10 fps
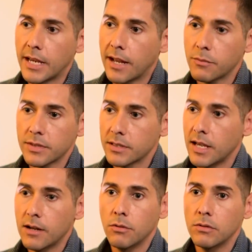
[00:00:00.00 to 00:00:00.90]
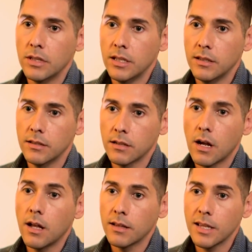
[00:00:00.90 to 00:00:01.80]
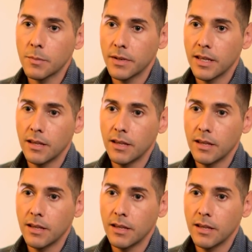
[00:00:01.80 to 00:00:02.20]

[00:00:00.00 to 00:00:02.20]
Jack was not only a colleague, but